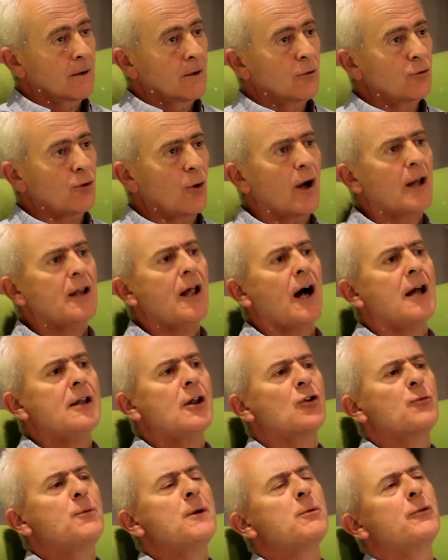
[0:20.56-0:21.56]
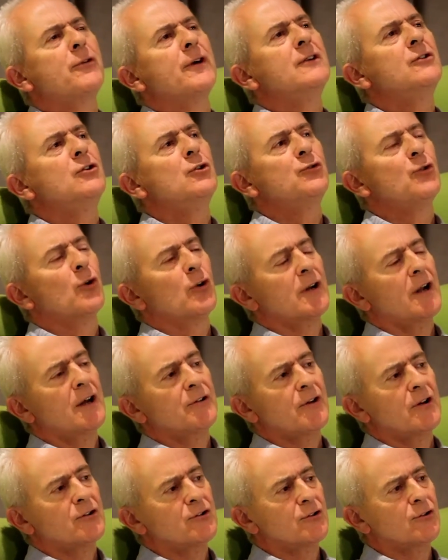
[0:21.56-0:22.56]
So a lot of people think news
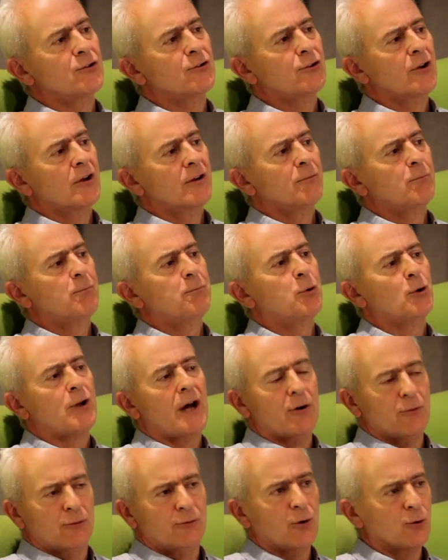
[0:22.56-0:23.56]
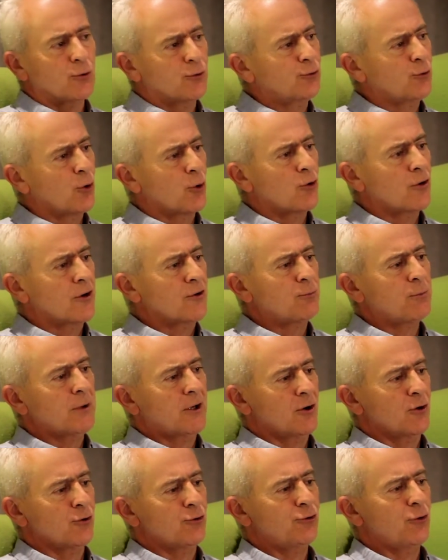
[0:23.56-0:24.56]
organisations put out false stories
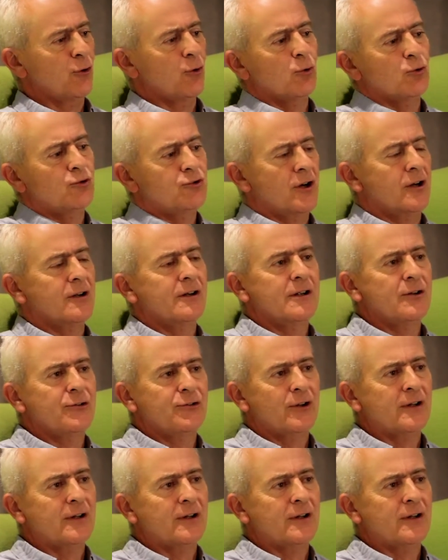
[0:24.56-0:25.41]
because all journalists are